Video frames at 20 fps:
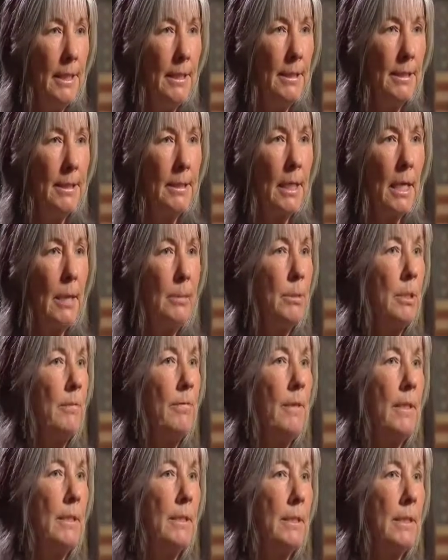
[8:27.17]
these types
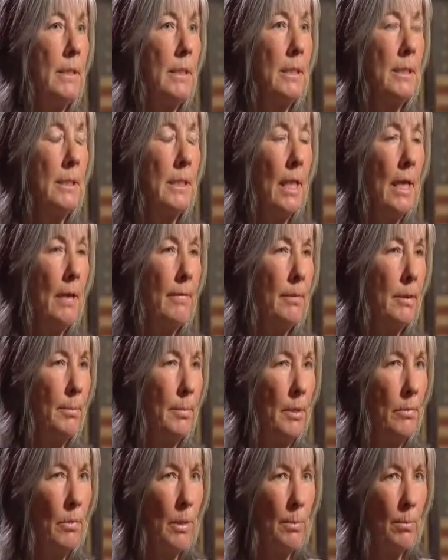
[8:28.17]
of incidents have to
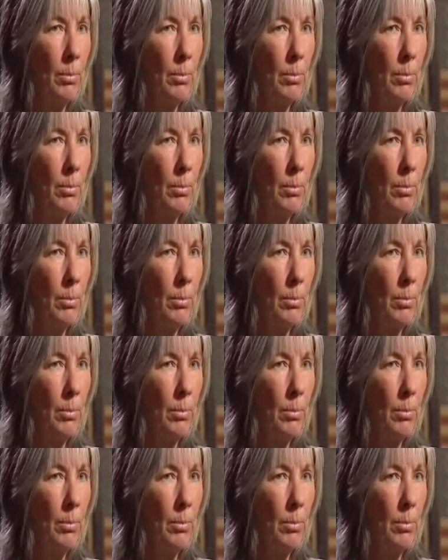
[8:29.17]
be